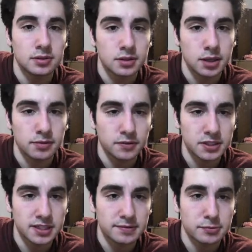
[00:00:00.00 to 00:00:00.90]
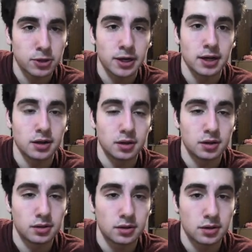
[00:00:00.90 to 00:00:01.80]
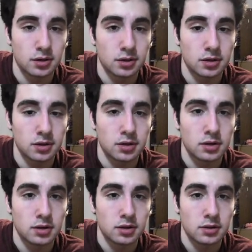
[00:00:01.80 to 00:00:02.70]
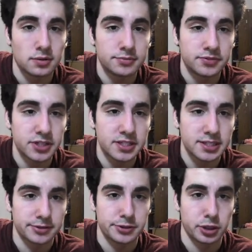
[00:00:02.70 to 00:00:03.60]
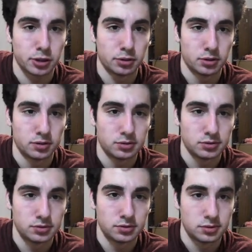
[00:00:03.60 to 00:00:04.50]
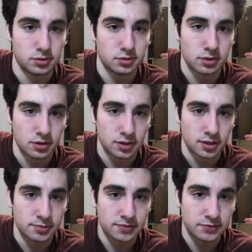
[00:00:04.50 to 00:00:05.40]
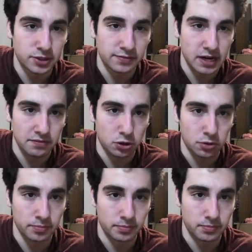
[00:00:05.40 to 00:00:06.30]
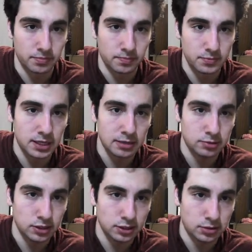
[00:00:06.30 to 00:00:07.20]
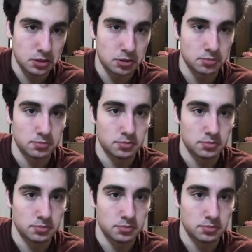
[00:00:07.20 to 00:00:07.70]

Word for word: Number 47, wanna. Number 46, go. Number 45, home. I want to go home.